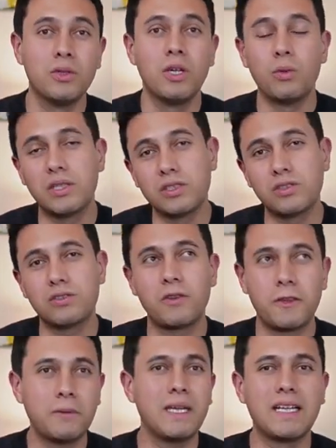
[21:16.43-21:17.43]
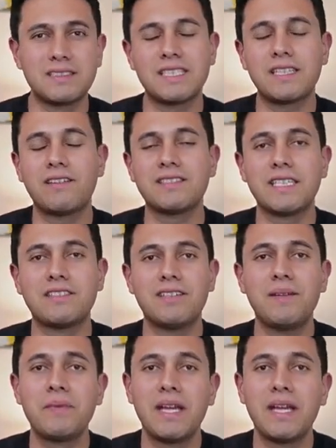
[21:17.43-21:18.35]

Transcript: 1, 3, etc.,